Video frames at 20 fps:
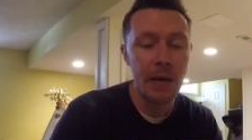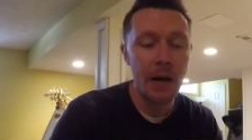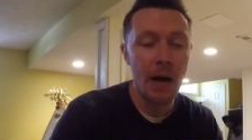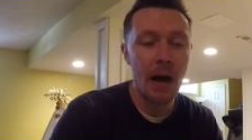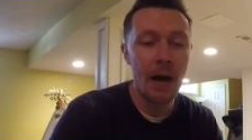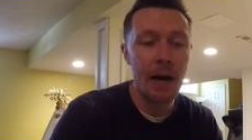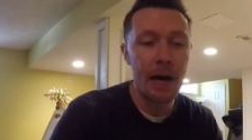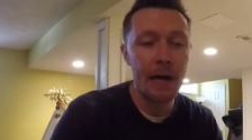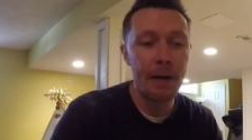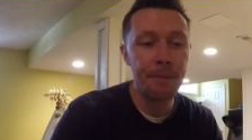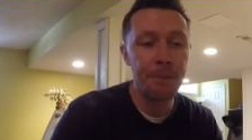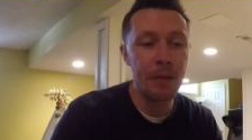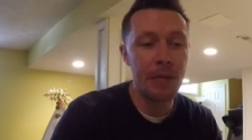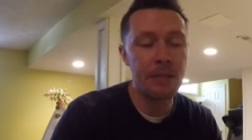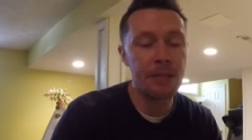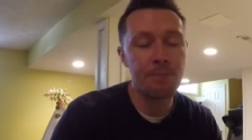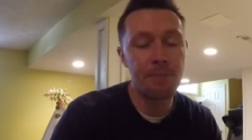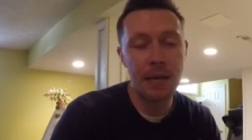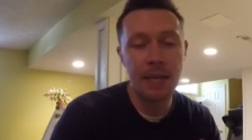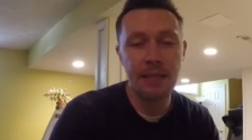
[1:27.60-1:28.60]
um,
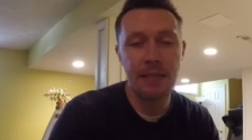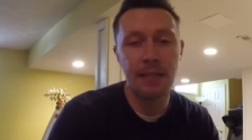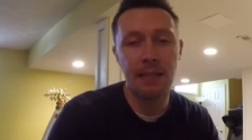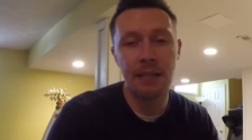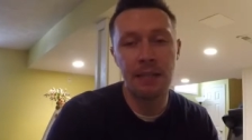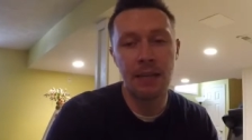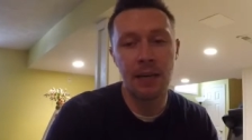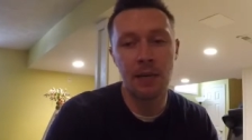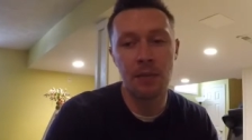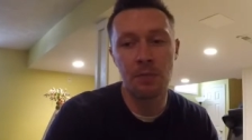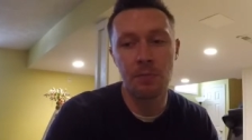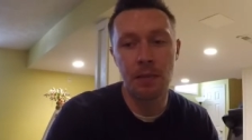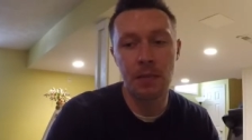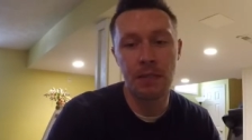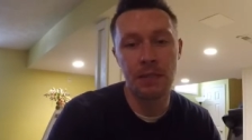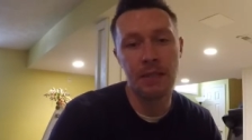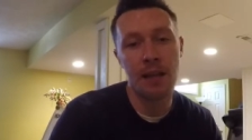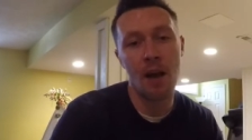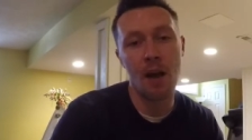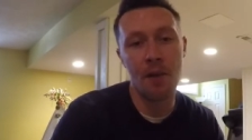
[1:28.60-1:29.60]
it basically tells me
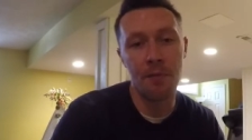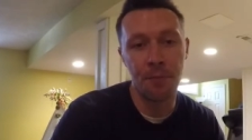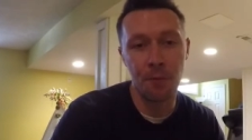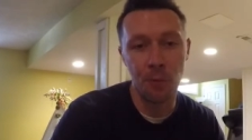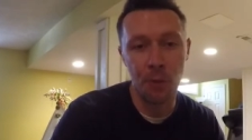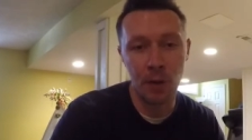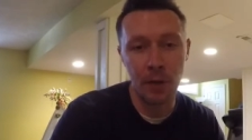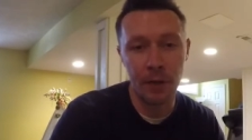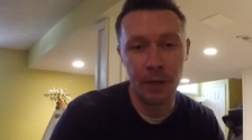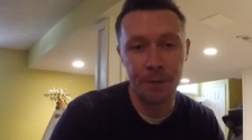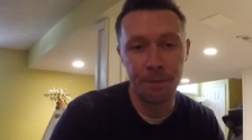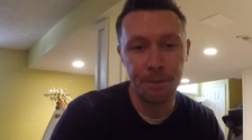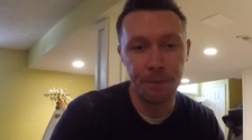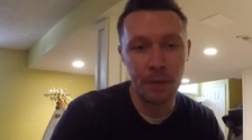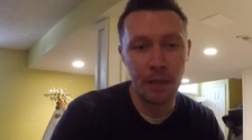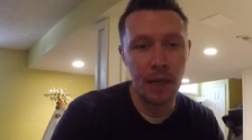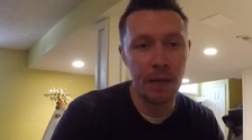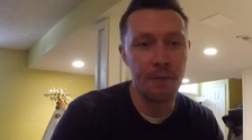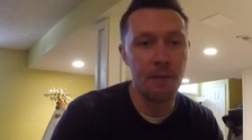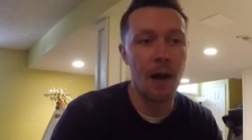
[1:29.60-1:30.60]
to stay off the water
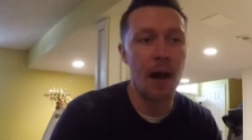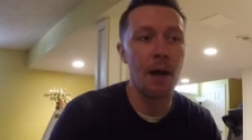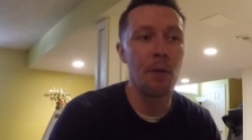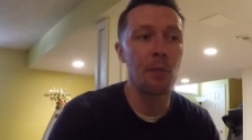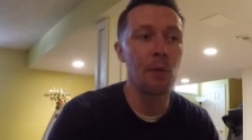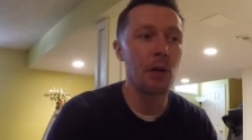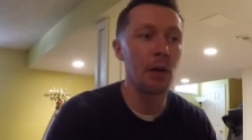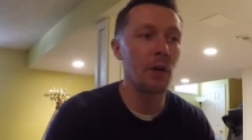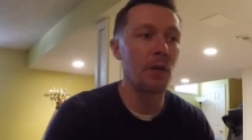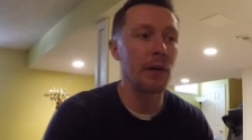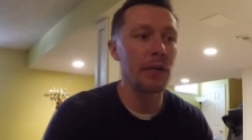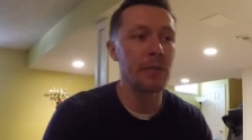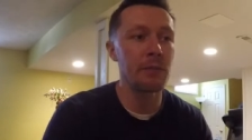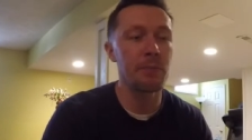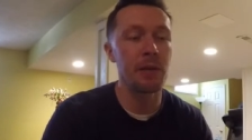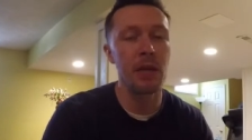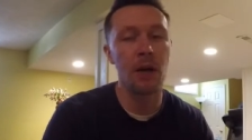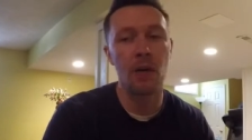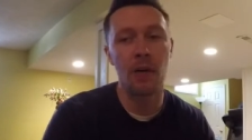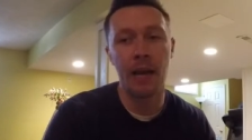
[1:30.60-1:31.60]
if i were going to
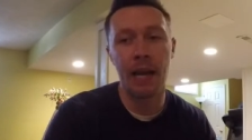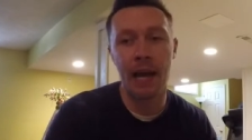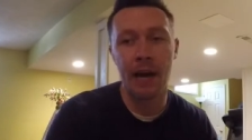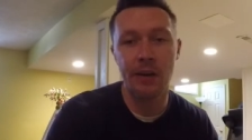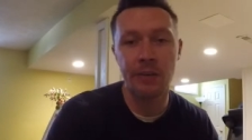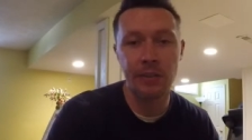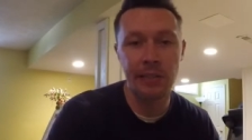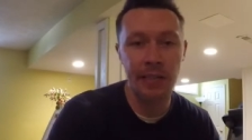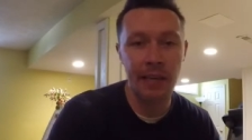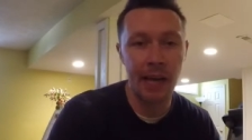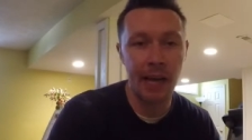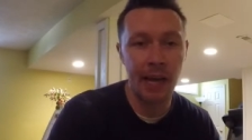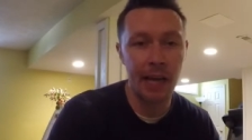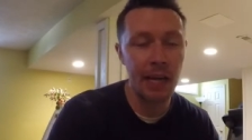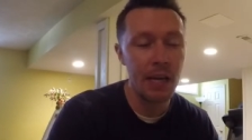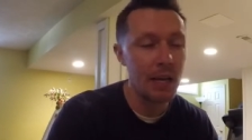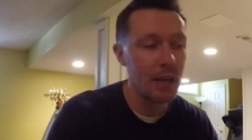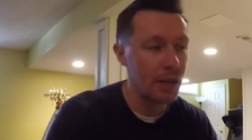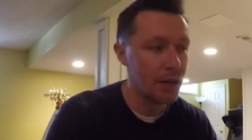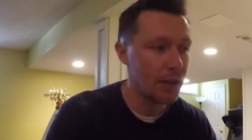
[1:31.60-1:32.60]
be going out
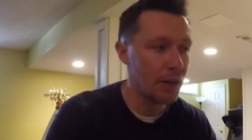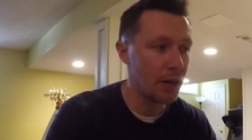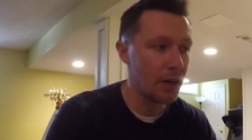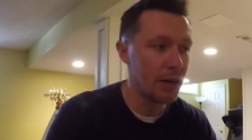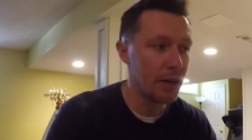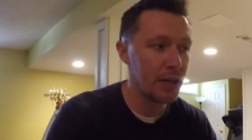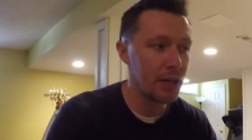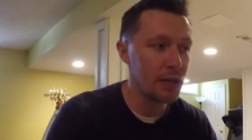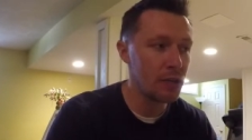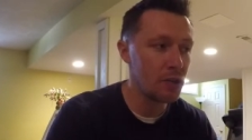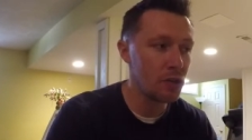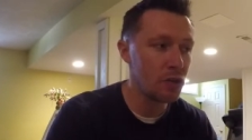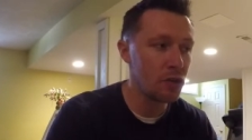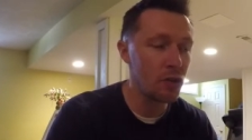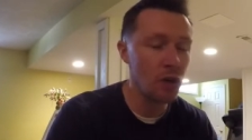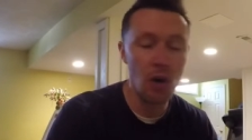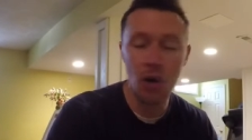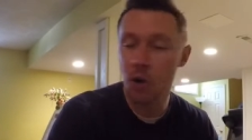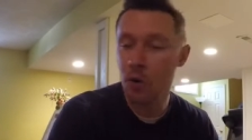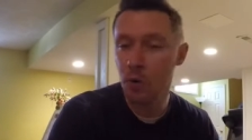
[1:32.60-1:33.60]
today, there is
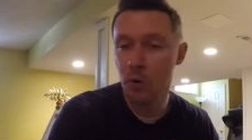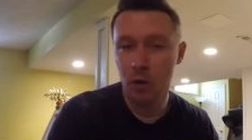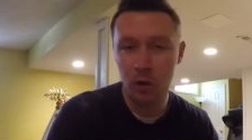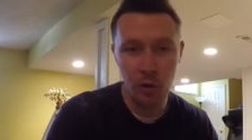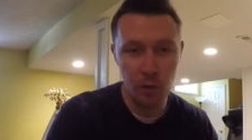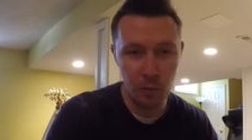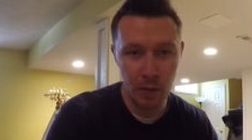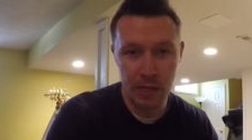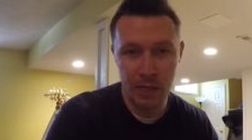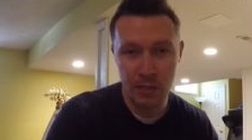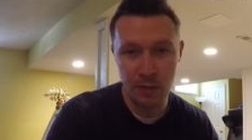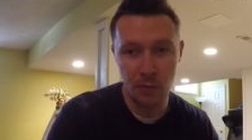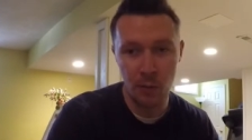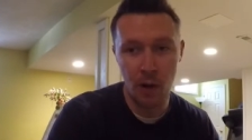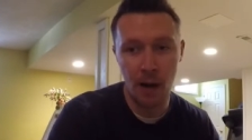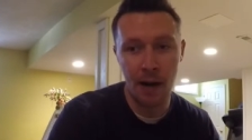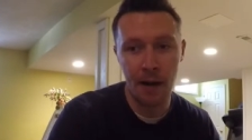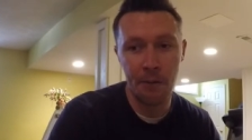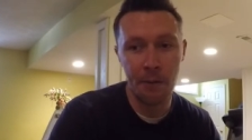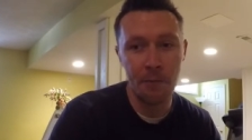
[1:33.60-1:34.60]
no good reason
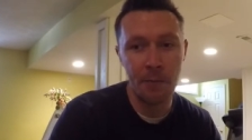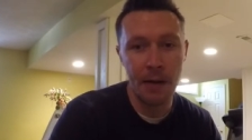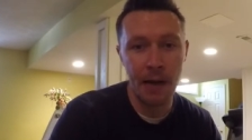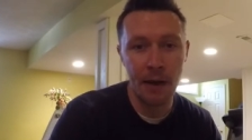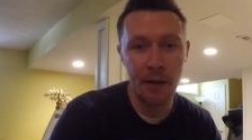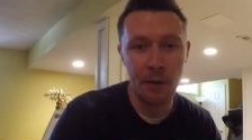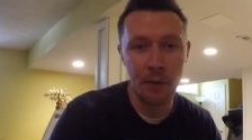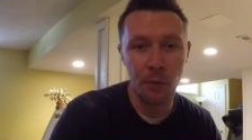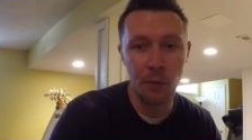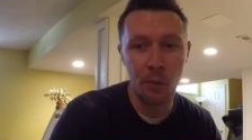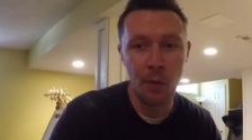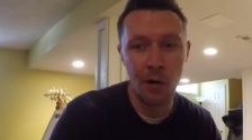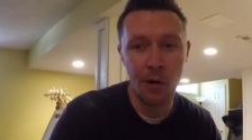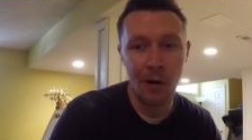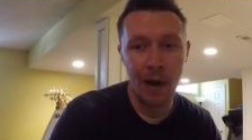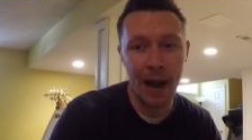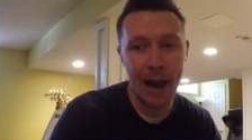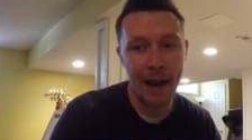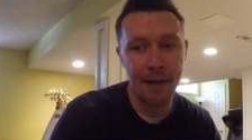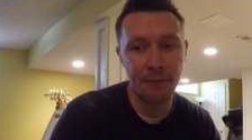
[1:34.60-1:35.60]
why I would be out on the
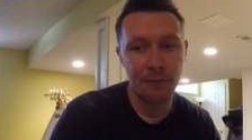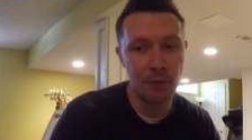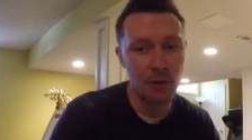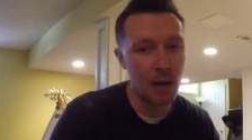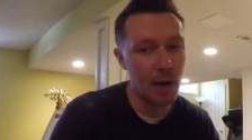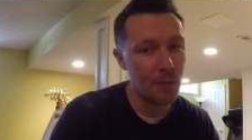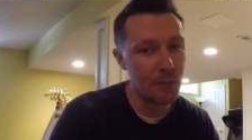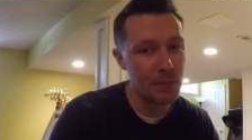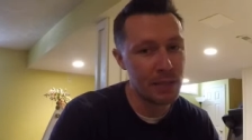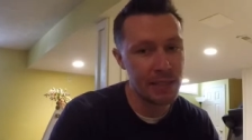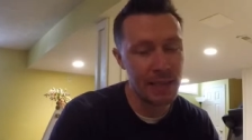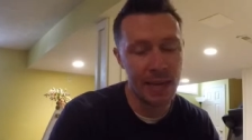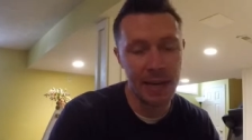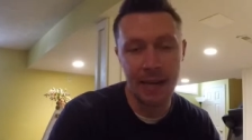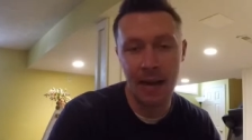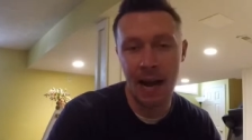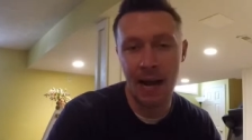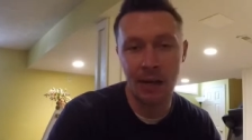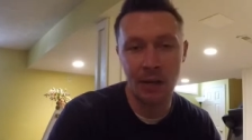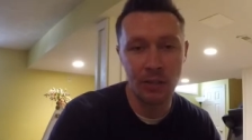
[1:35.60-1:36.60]
water after I would say
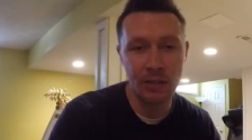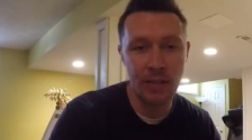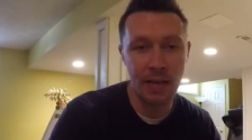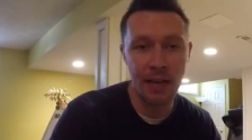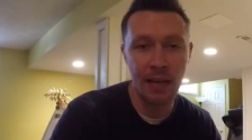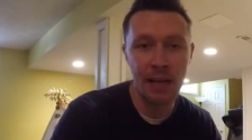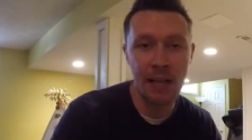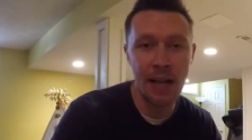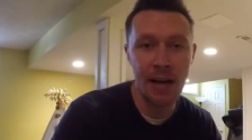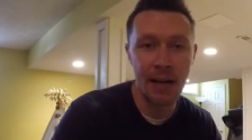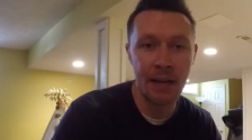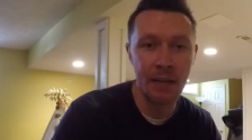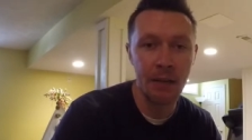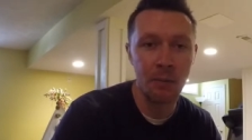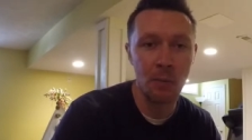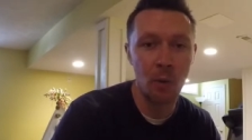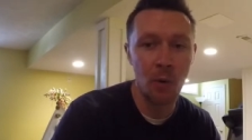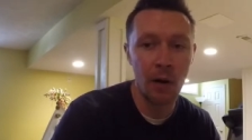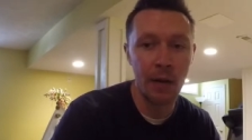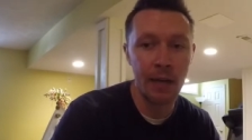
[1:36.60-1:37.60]
9 or 10 o'clock in
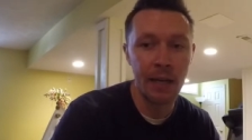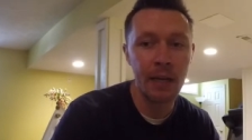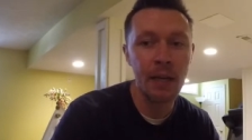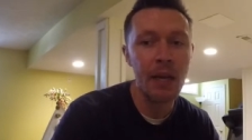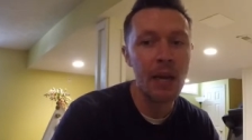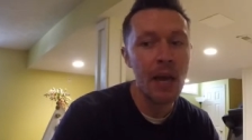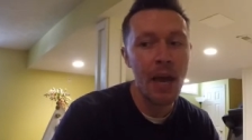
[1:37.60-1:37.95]
the morning.